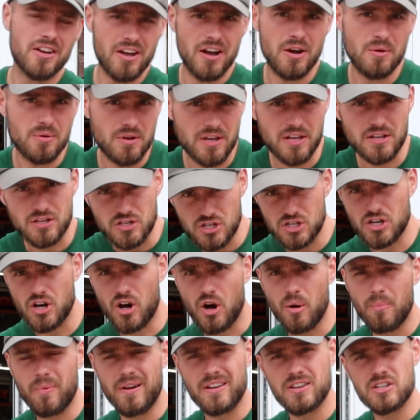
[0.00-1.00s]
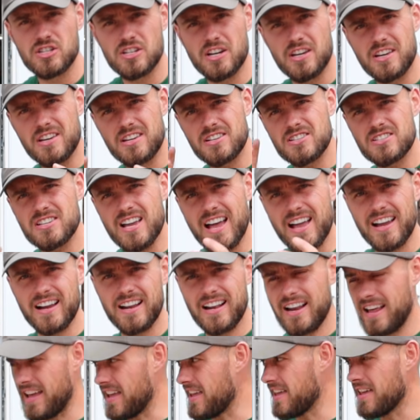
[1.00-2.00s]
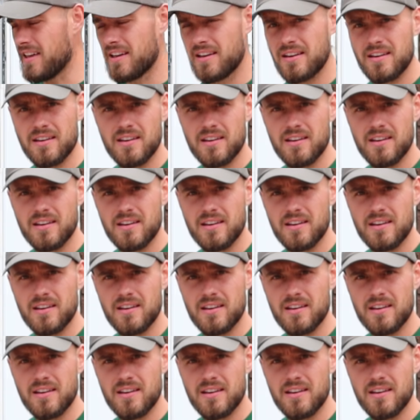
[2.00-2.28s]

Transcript: Coking shop and show you exactly